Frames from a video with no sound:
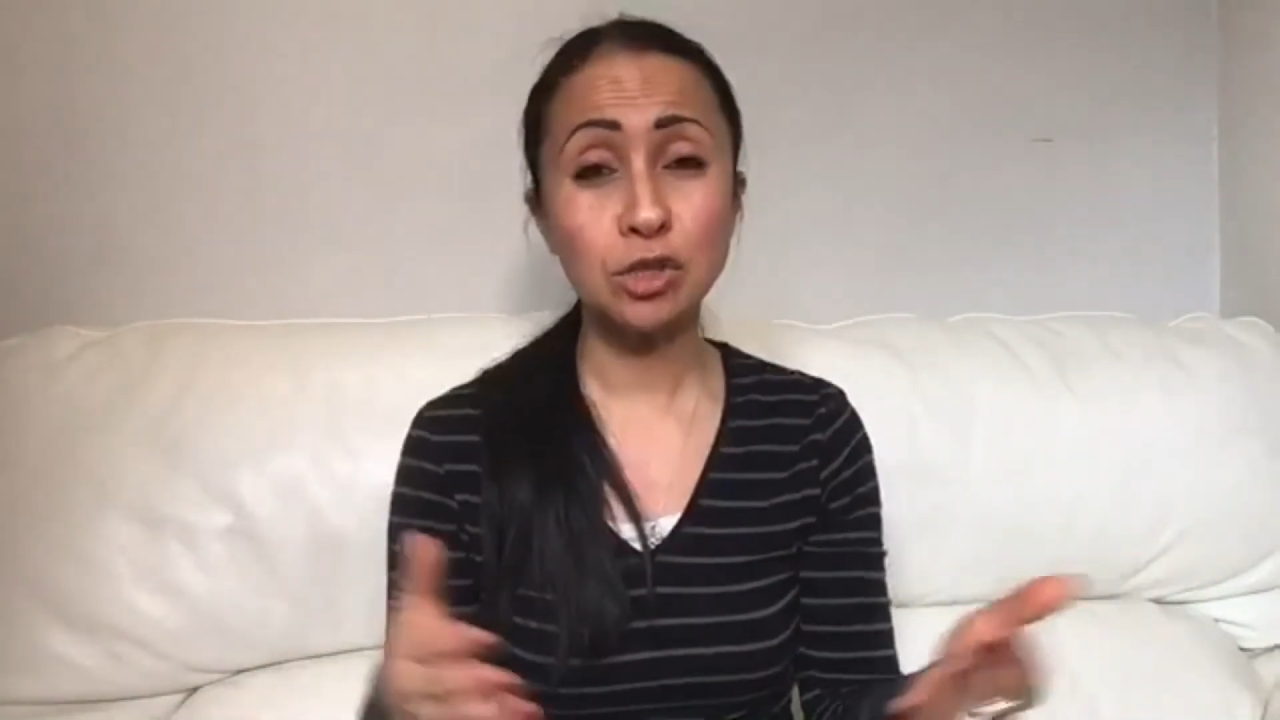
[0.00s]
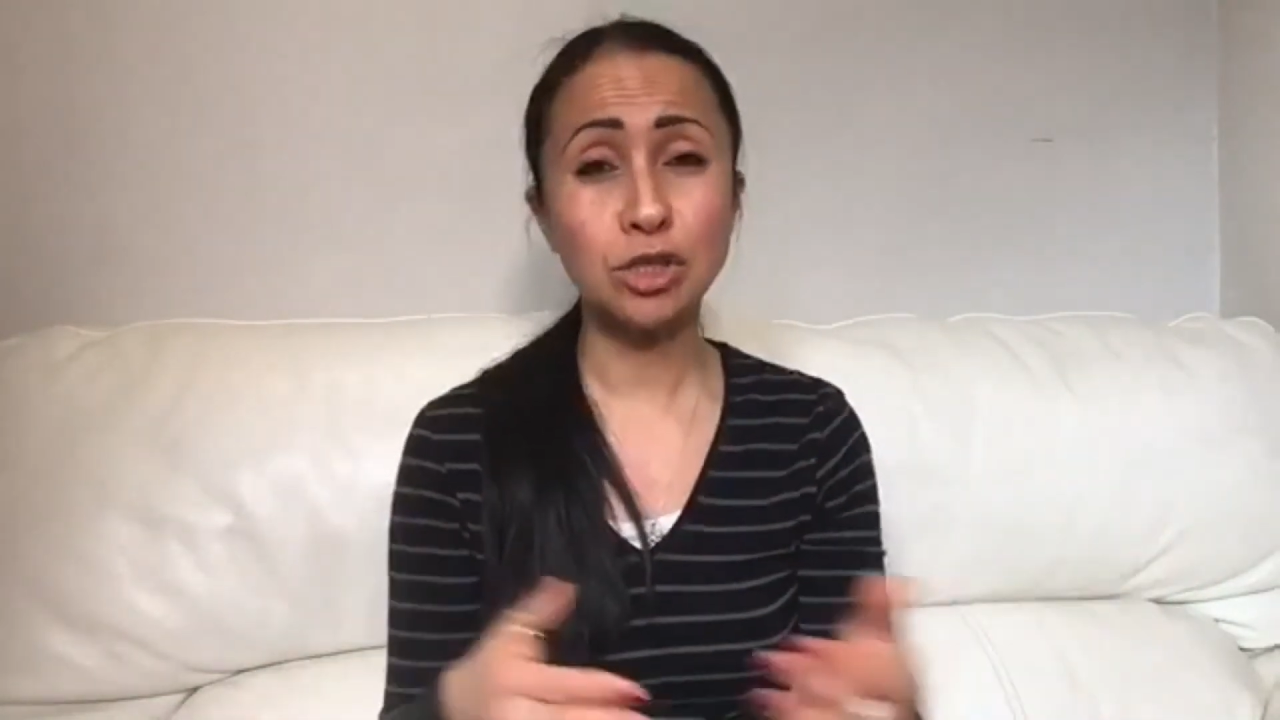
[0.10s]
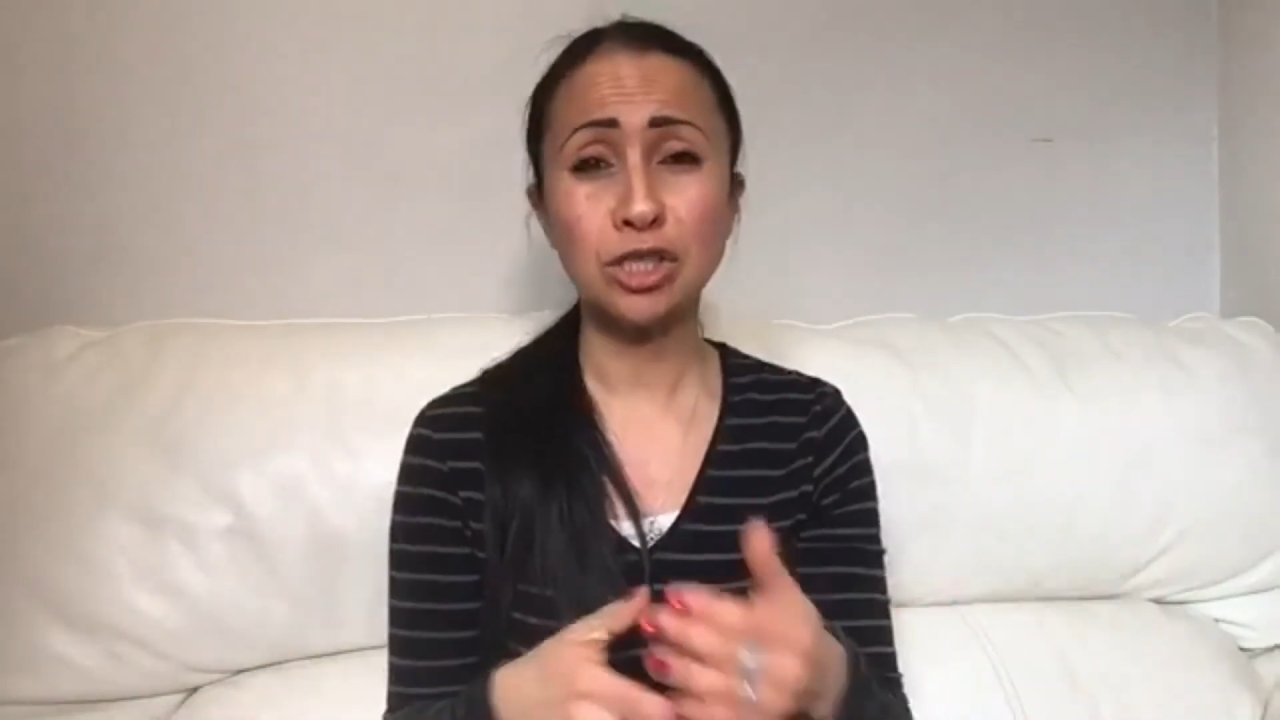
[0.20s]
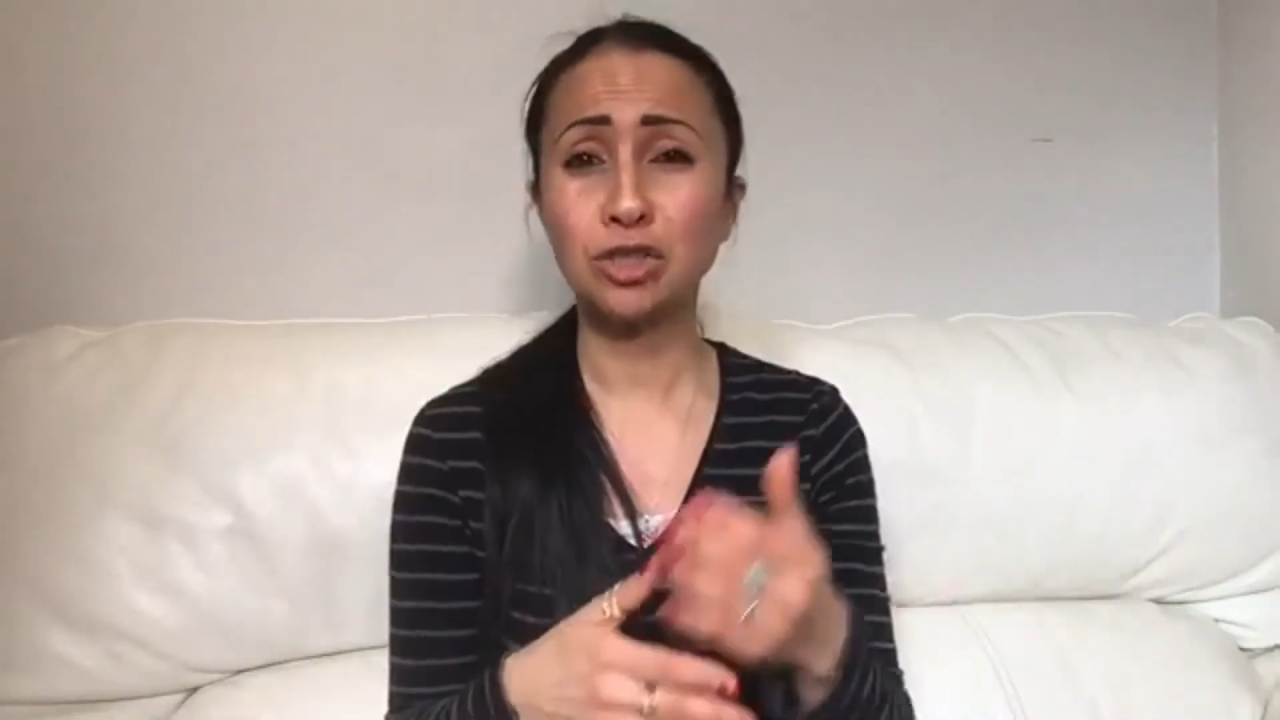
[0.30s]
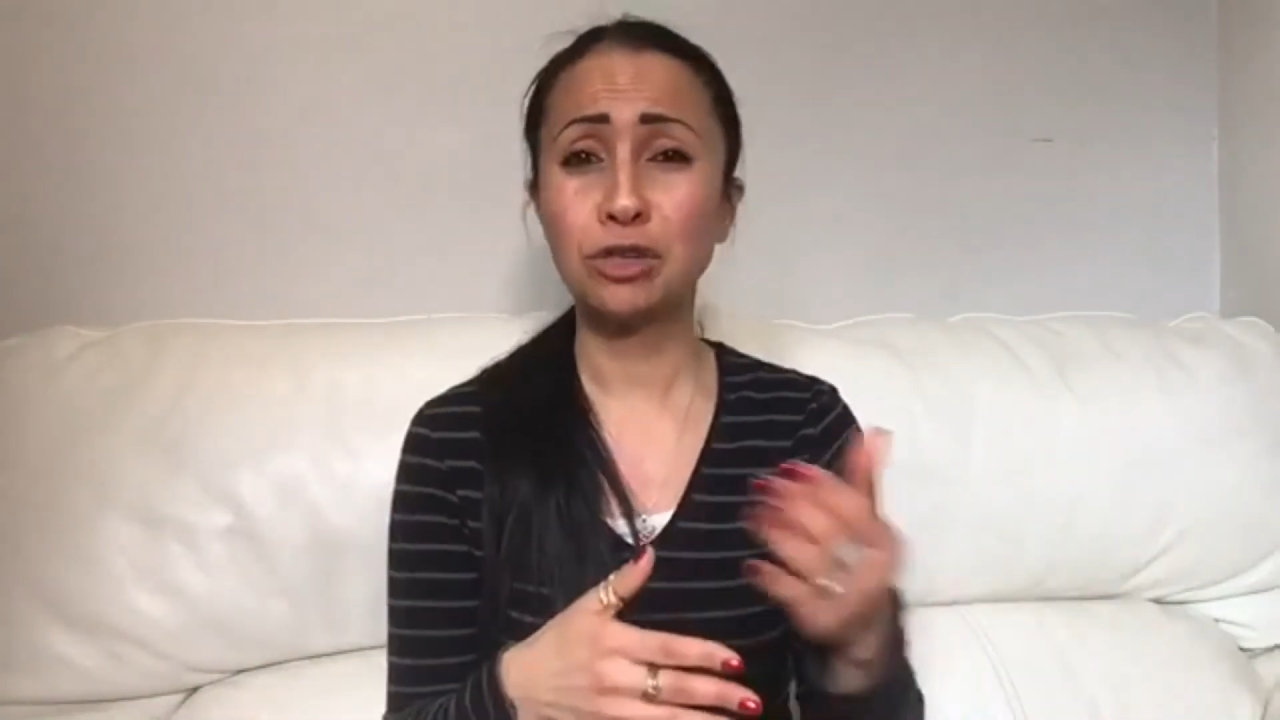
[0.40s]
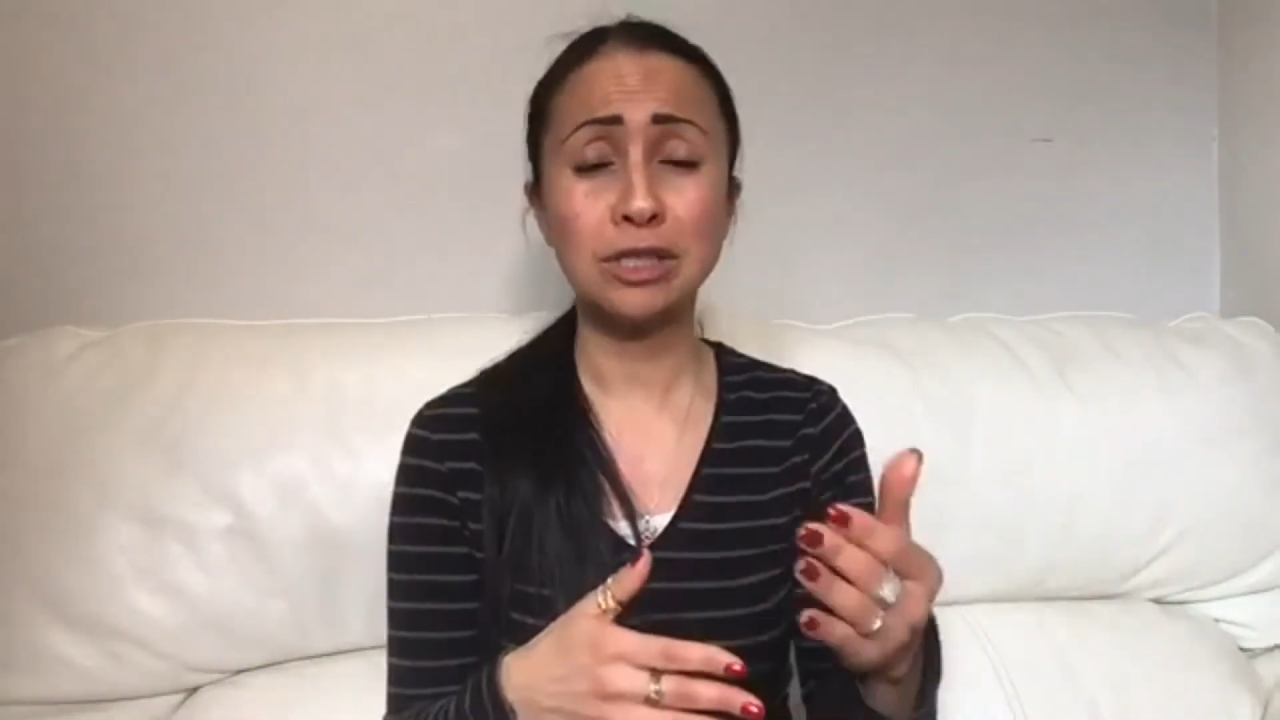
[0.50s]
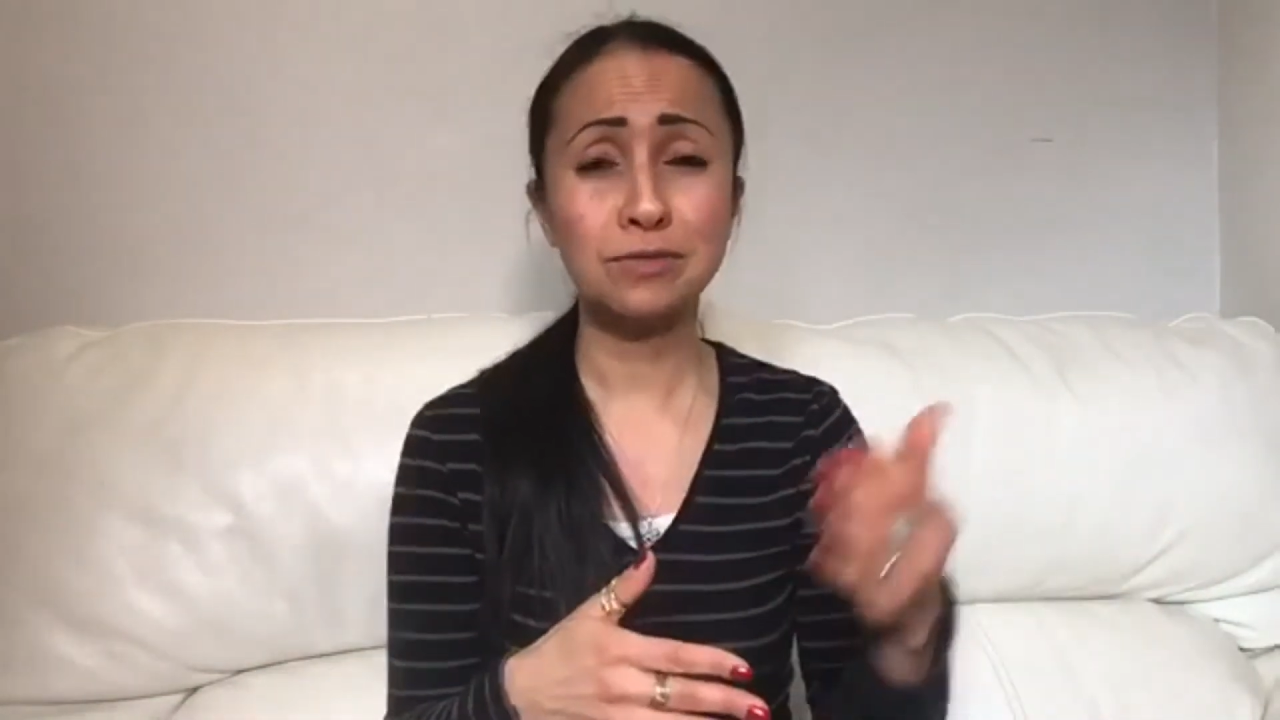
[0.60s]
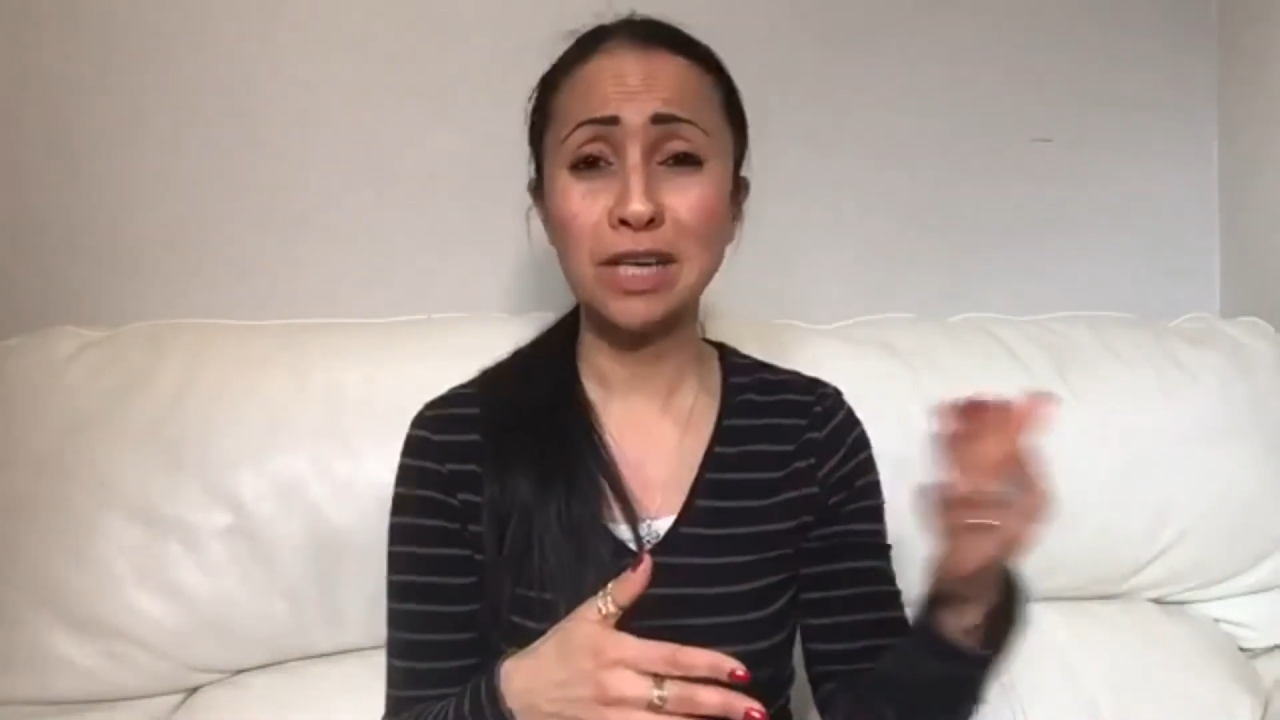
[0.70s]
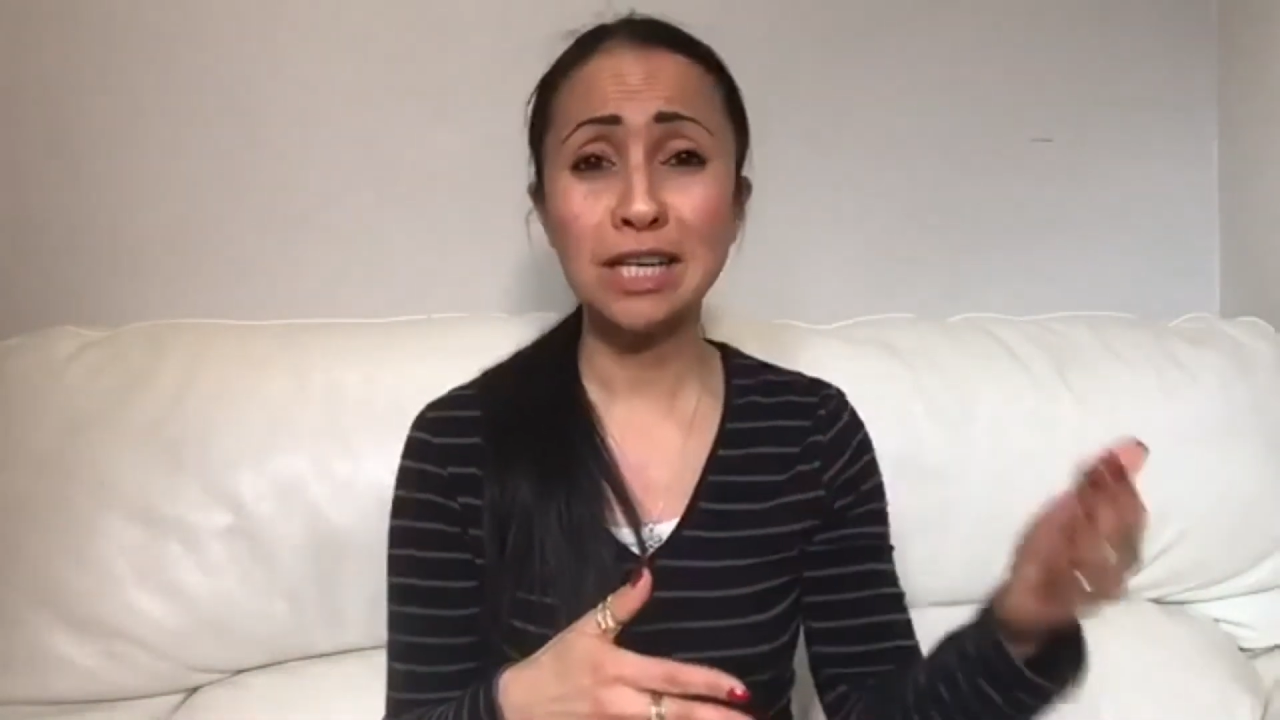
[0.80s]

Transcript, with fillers: your destructive